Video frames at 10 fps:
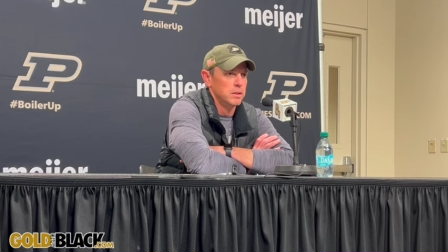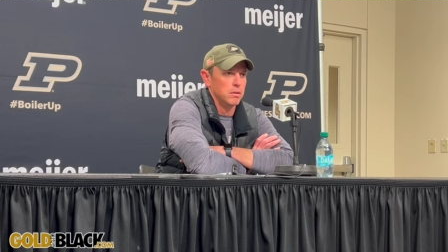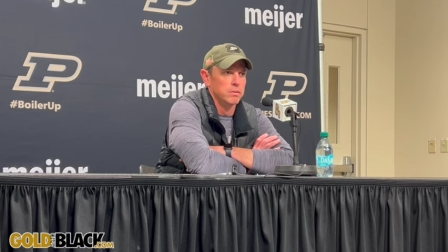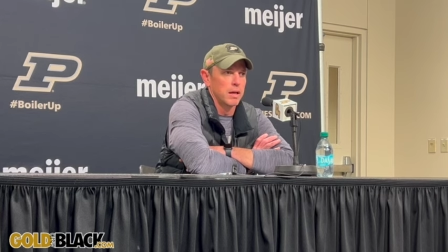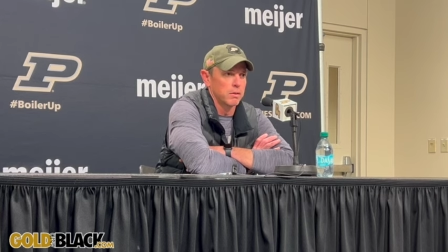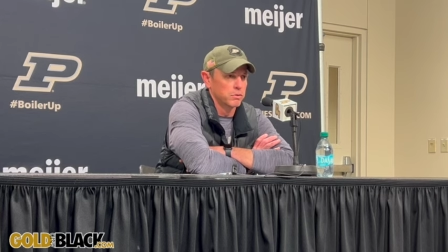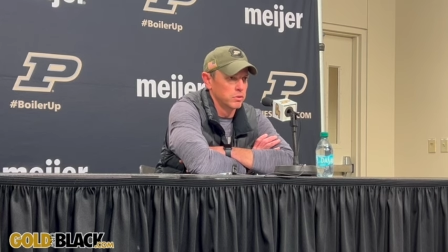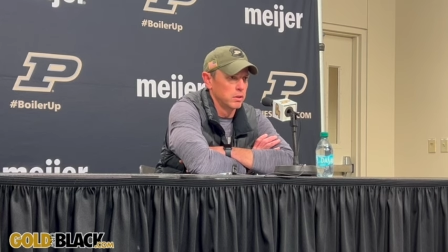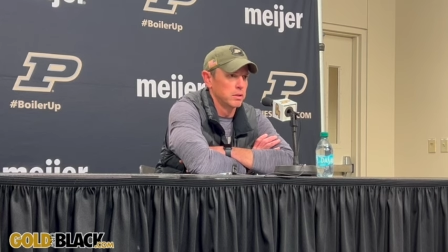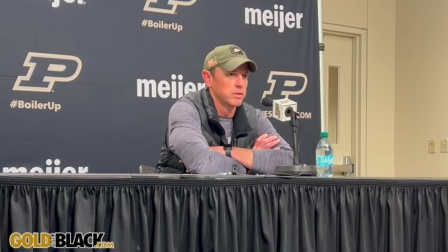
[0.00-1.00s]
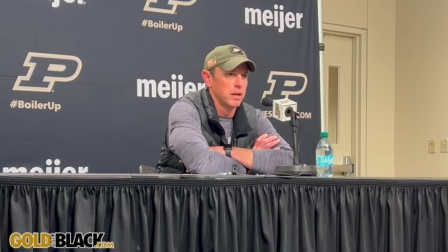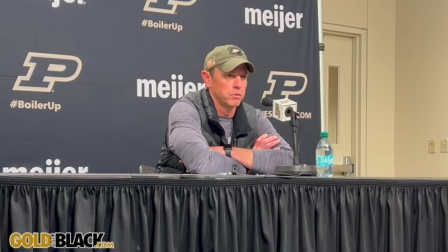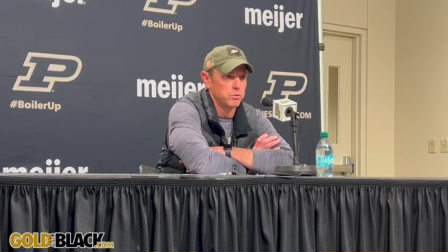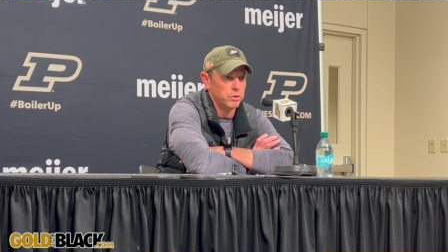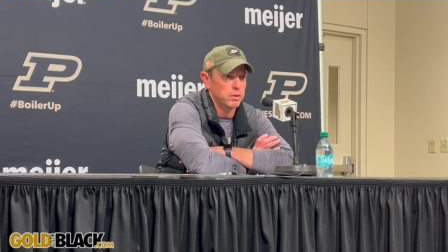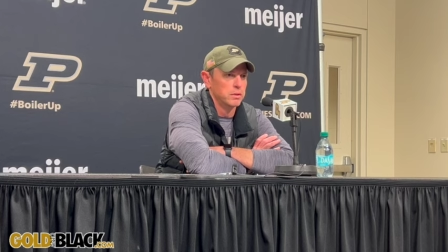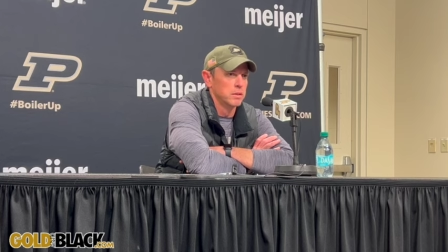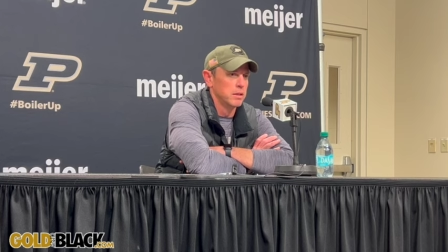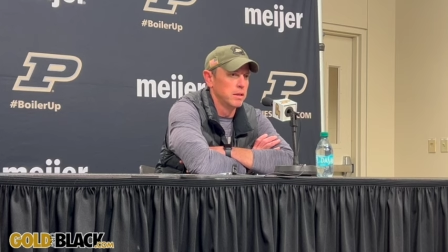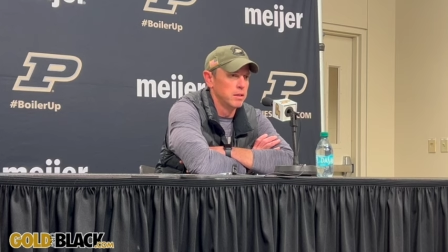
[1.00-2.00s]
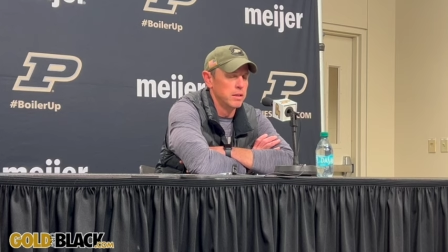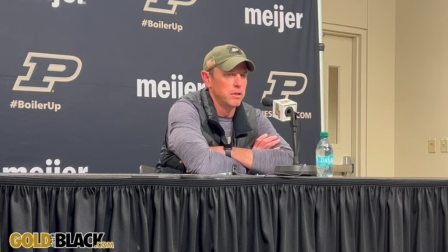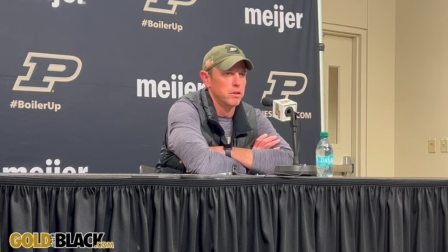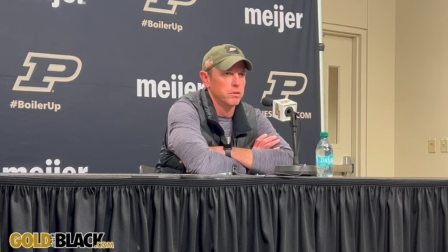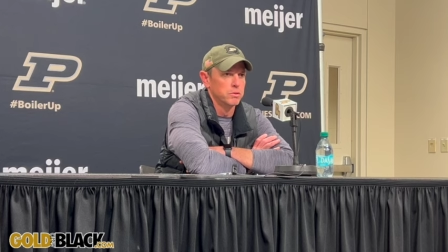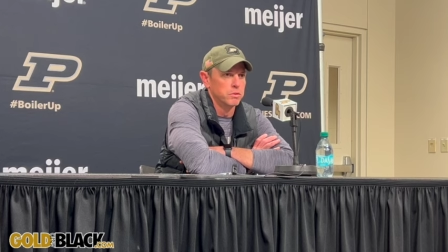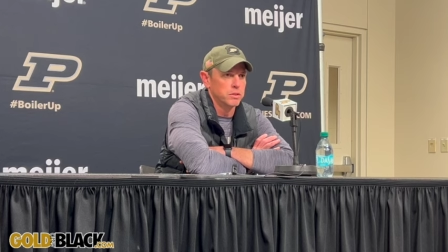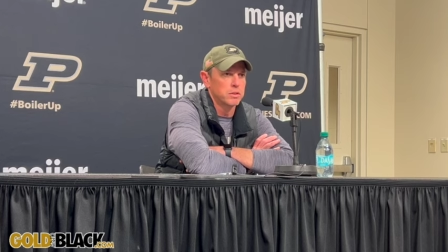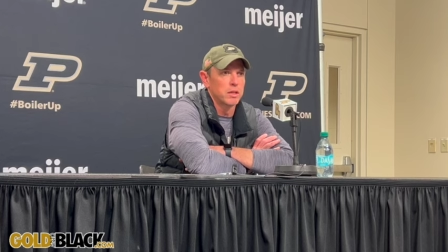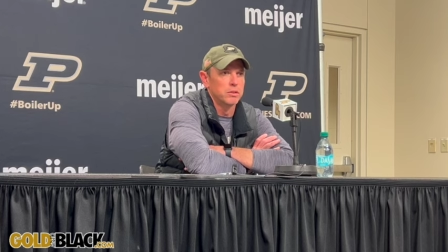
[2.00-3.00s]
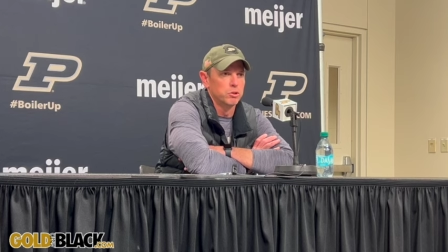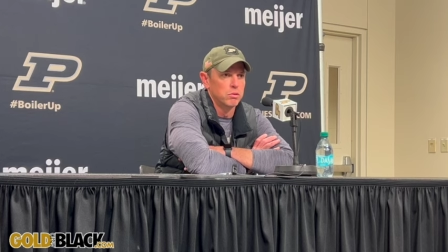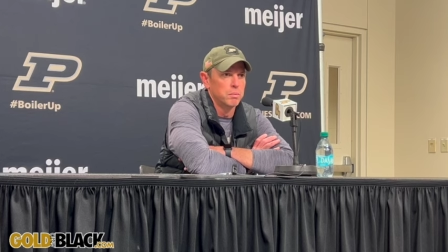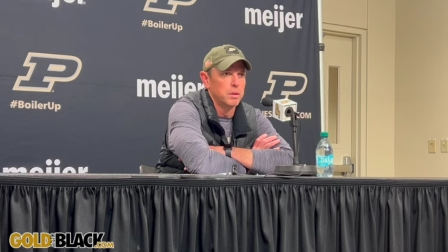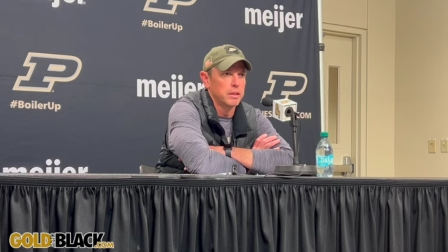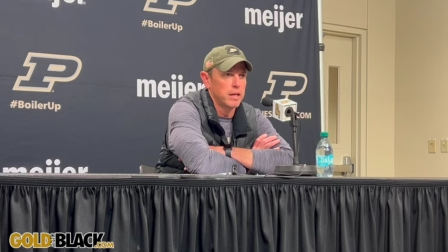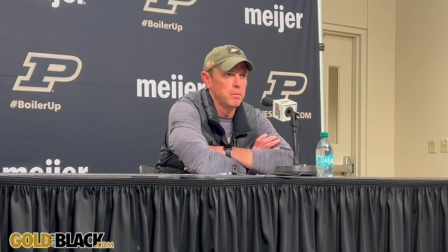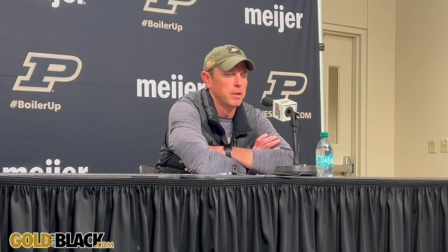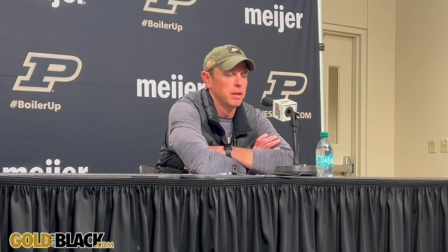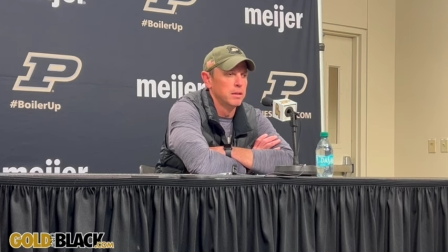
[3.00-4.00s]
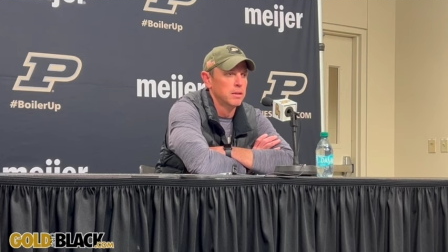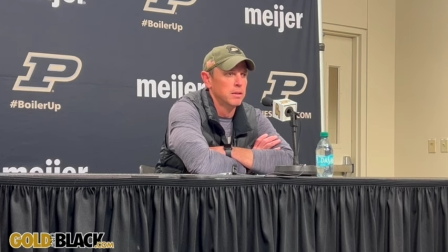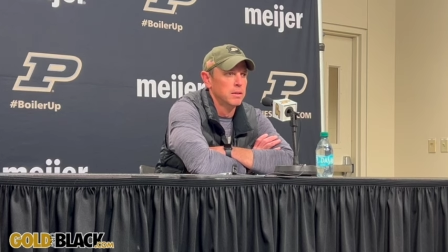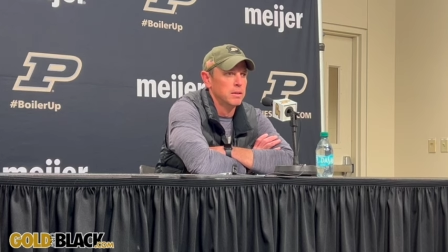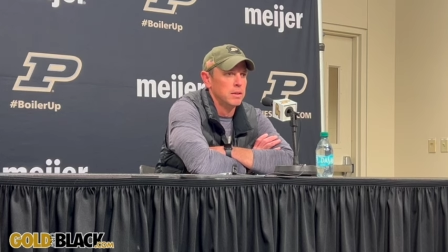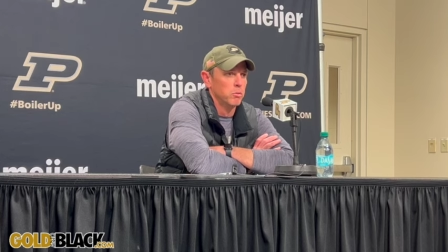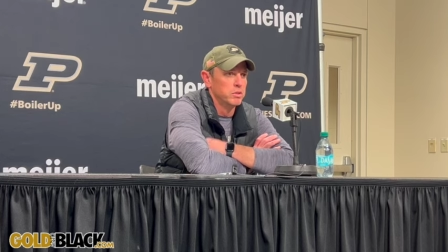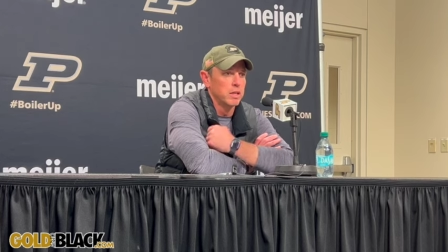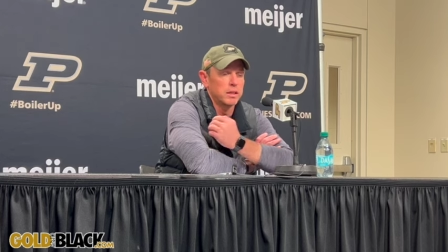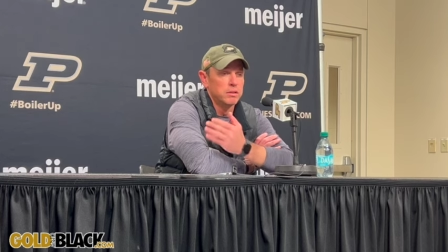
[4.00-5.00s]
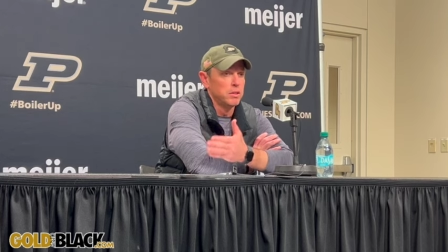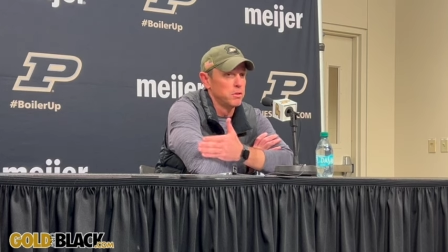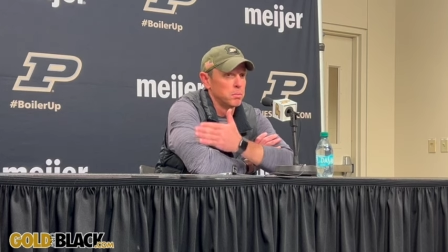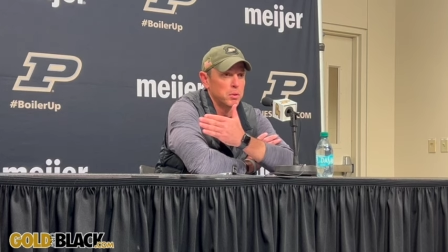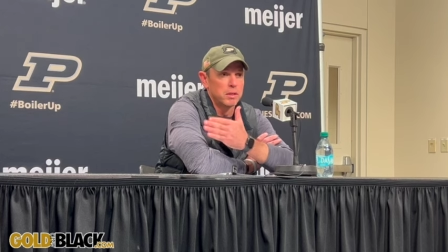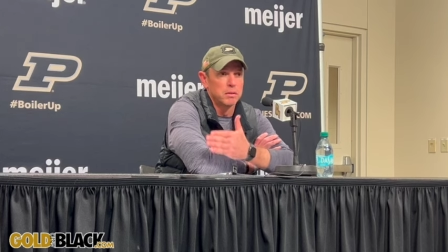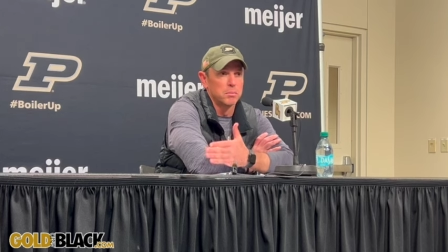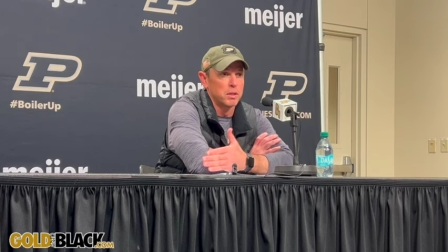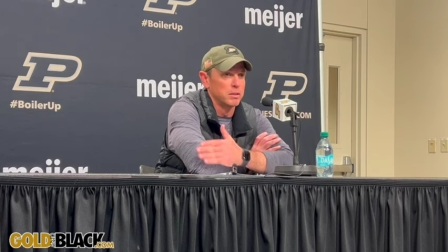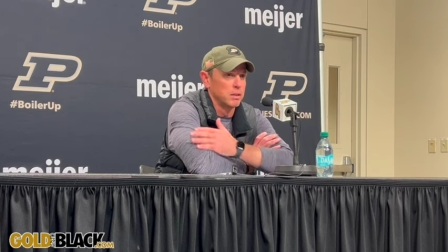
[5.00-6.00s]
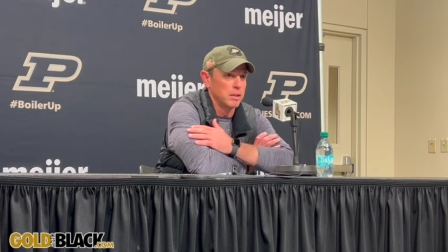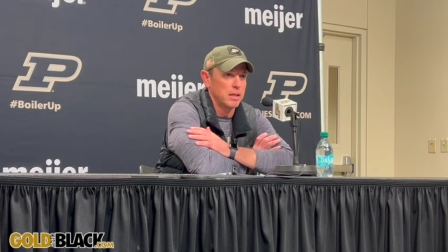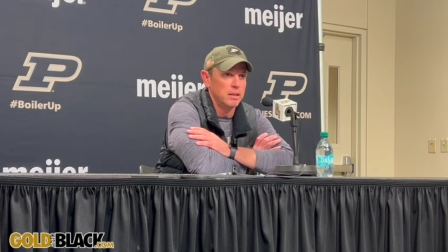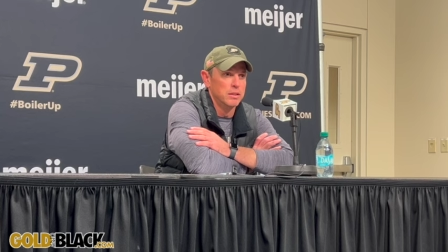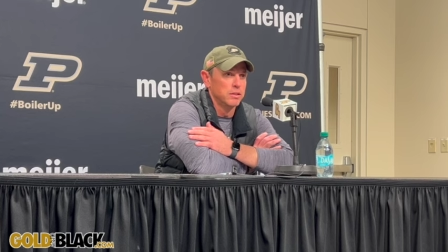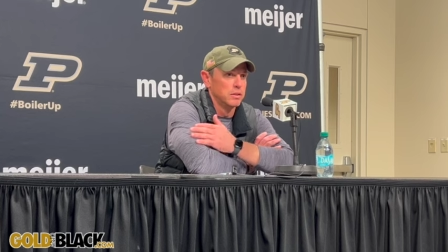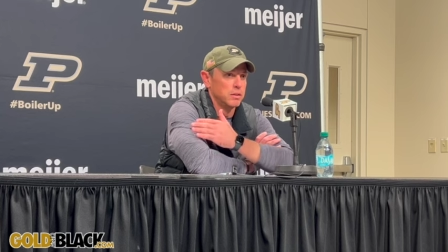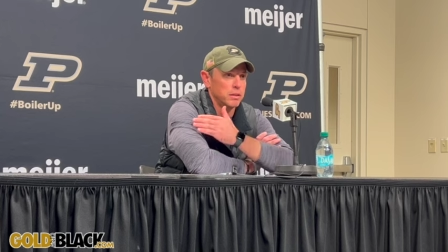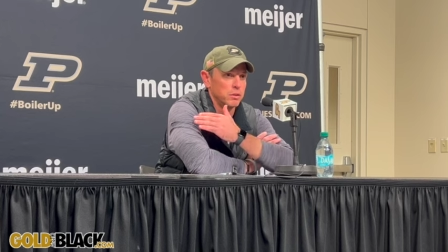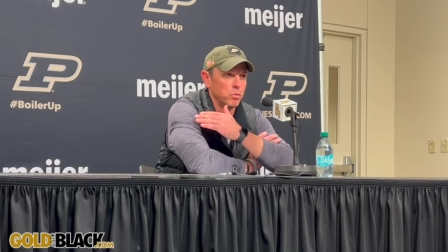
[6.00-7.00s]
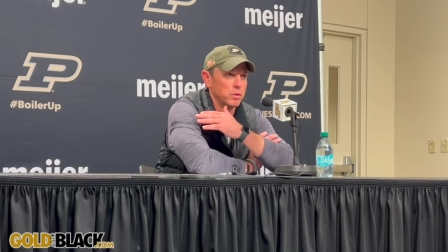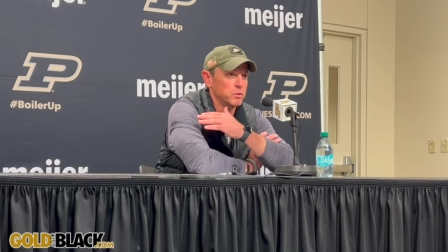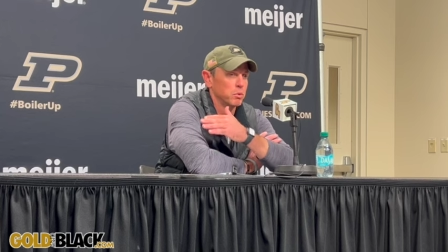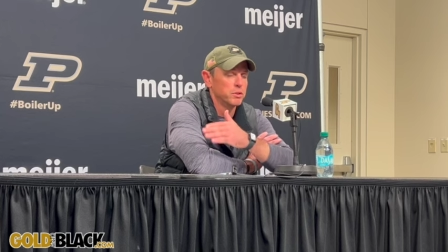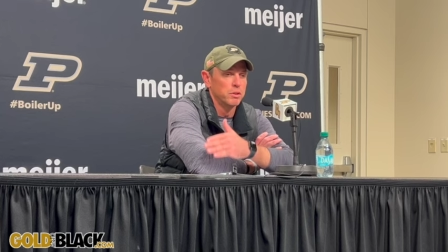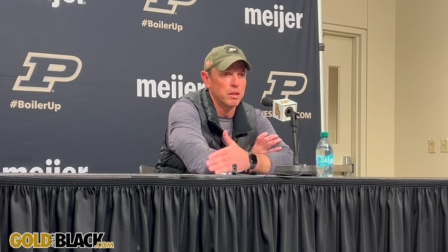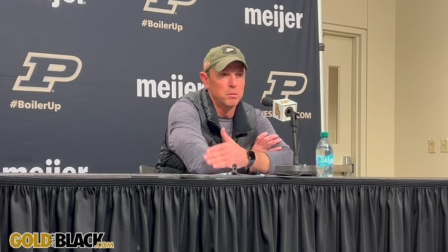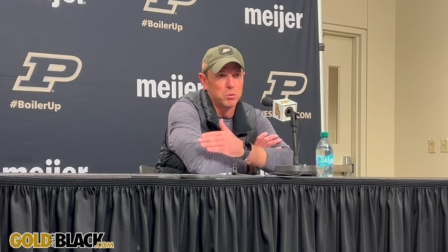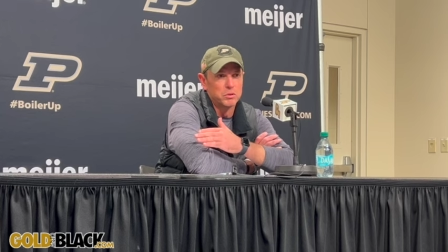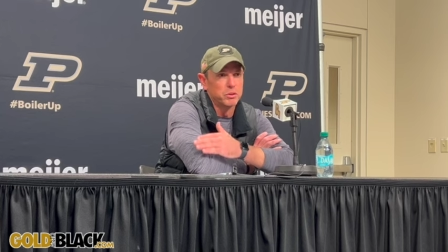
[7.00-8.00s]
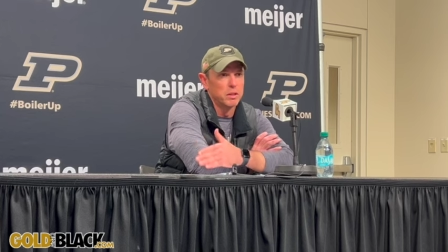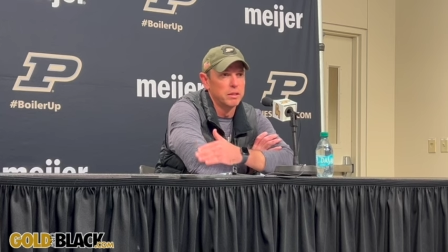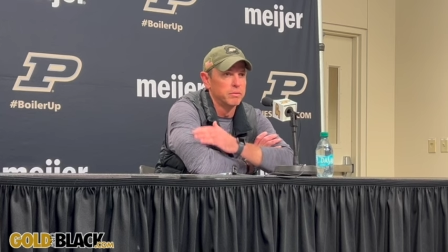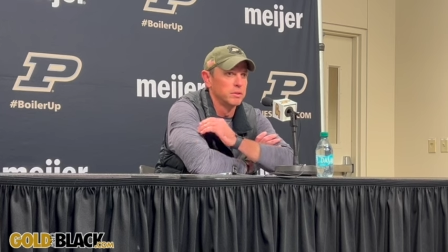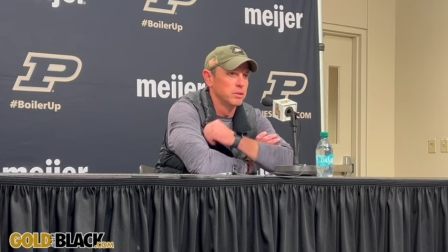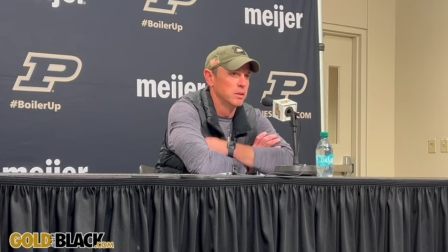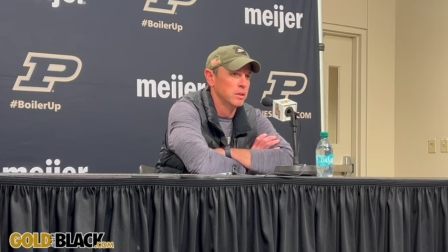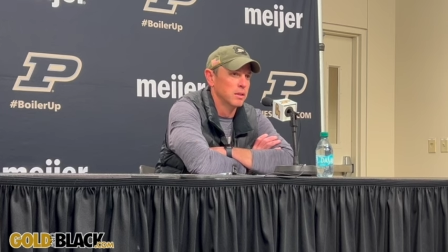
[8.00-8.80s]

tackle circus, tackle drills, they're indie, so it's just got to show up on game day. And we just got to continue to press like, hey, listen, where's your help? Where's your leverage?